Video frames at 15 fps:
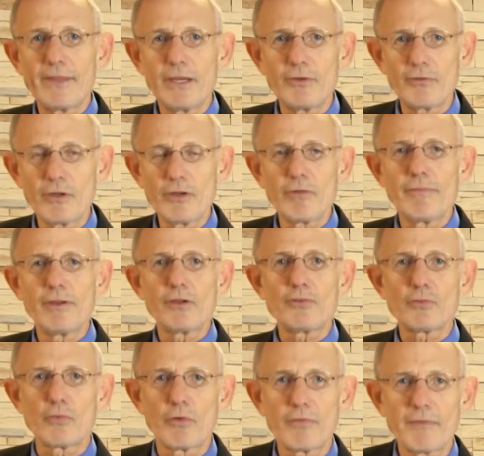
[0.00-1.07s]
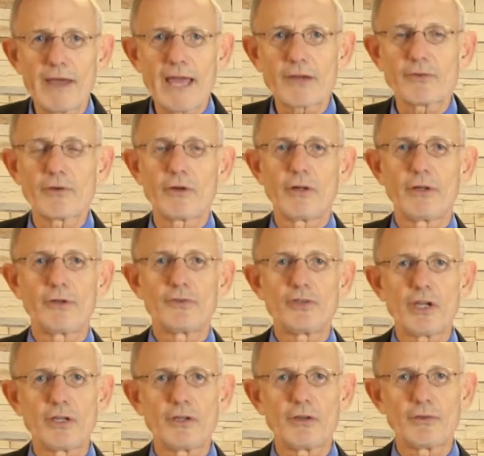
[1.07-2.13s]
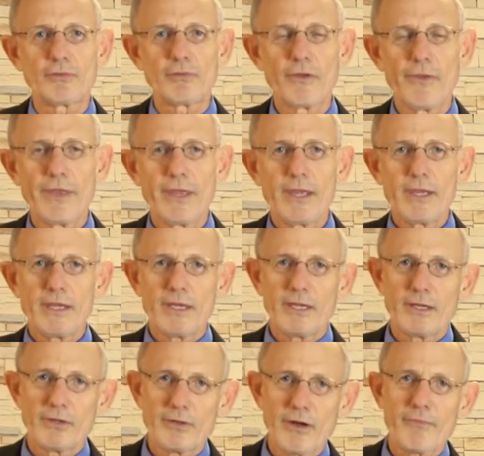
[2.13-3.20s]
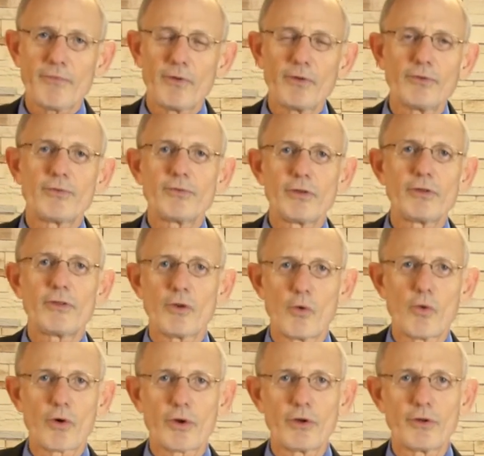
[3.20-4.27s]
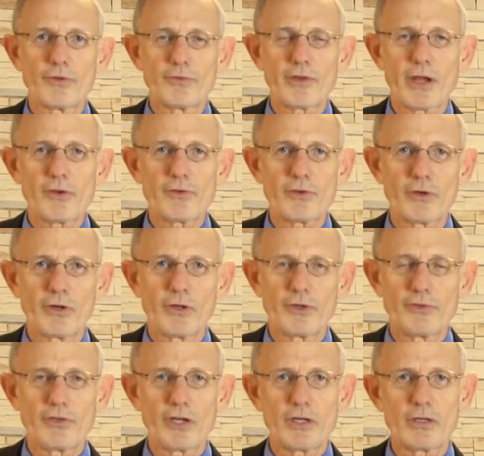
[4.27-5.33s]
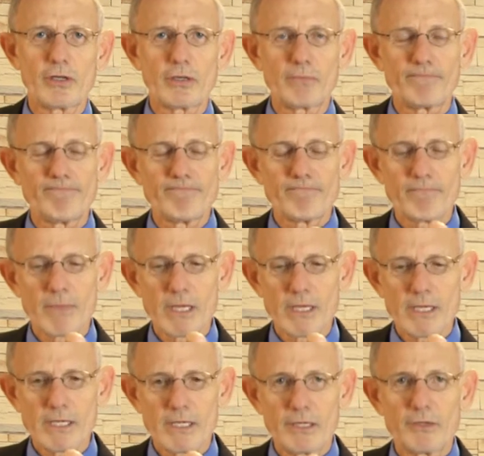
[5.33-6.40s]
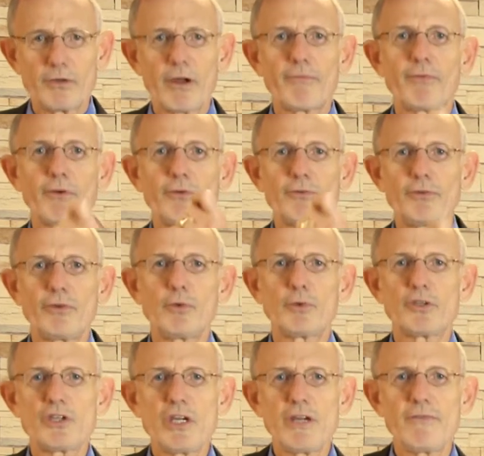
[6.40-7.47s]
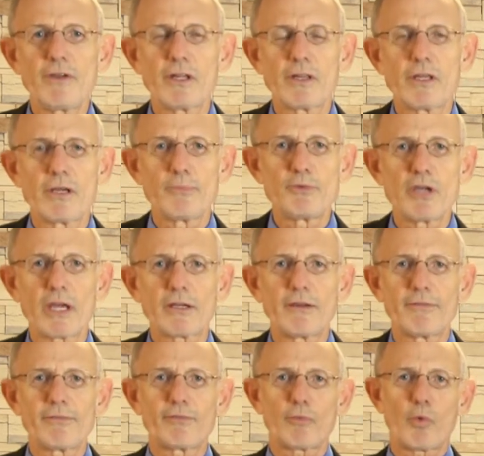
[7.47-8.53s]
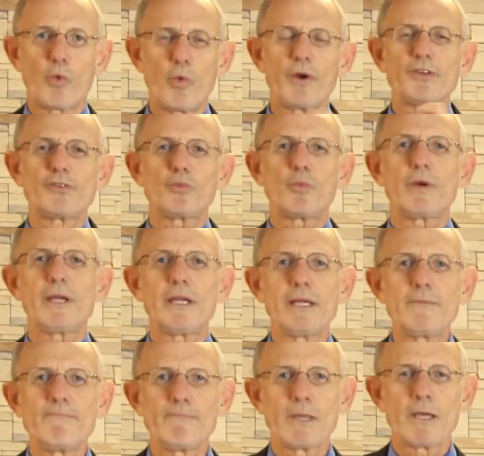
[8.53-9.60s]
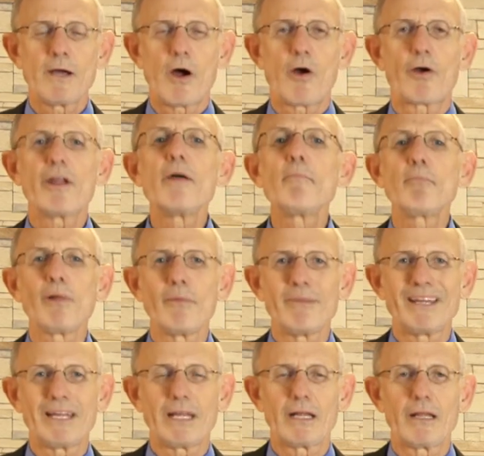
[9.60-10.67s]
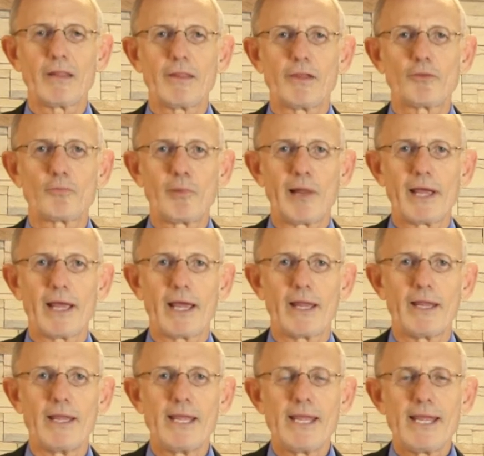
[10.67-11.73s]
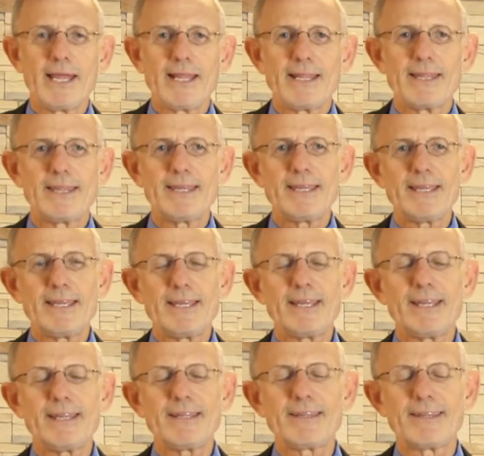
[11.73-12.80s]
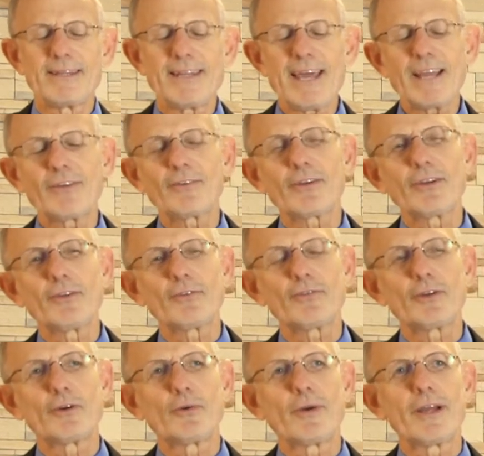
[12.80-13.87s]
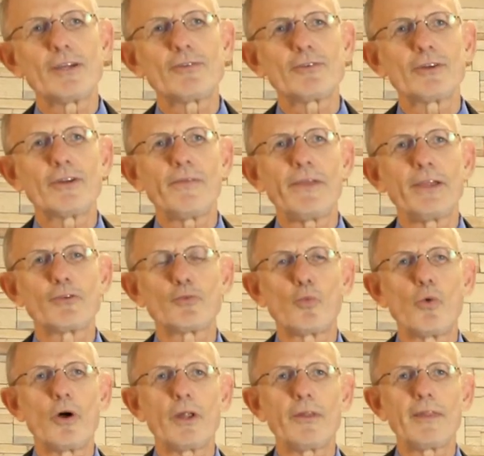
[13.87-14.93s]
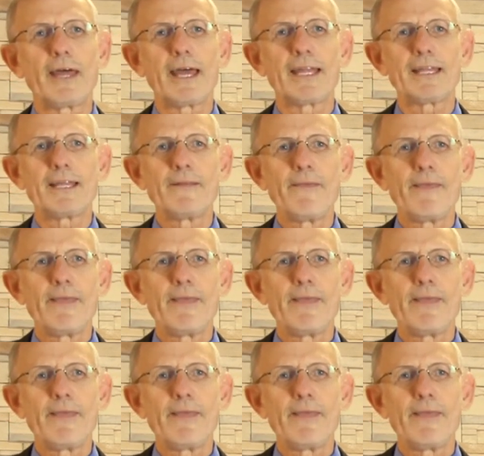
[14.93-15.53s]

these individual factional agendas in deference to the organizational agenda, in deference to achieving the objectives for which we are implementing this plan. The next consideration is one that